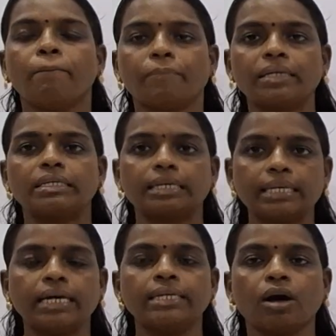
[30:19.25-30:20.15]
But
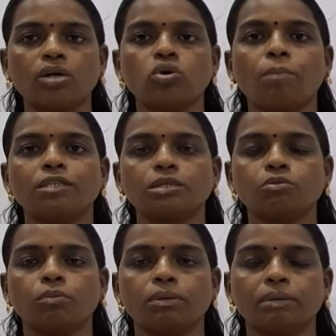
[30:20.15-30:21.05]
here non-cooperation
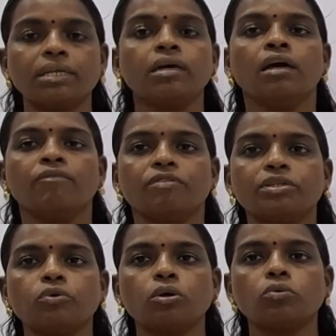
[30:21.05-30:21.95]
movement means
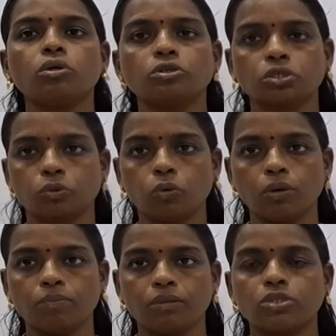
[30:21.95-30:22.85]
we don't go to
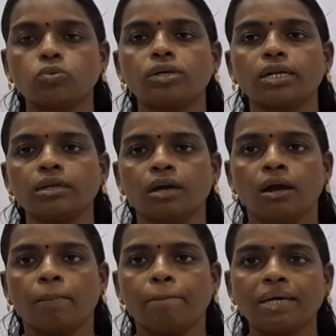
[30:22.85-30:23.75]
school. The
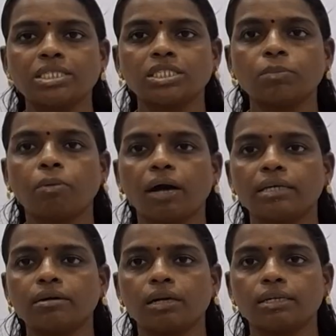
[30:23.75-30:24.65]
student must
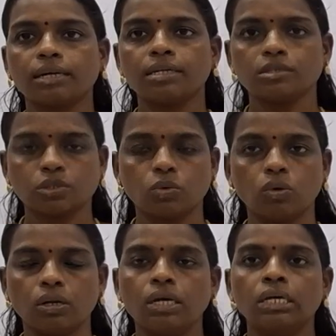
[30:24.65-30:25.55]
boycott
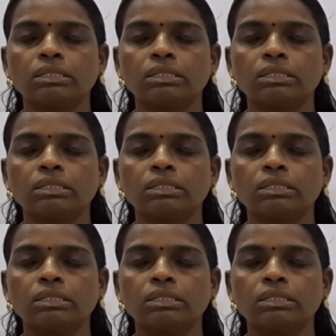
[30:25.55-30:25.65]
school.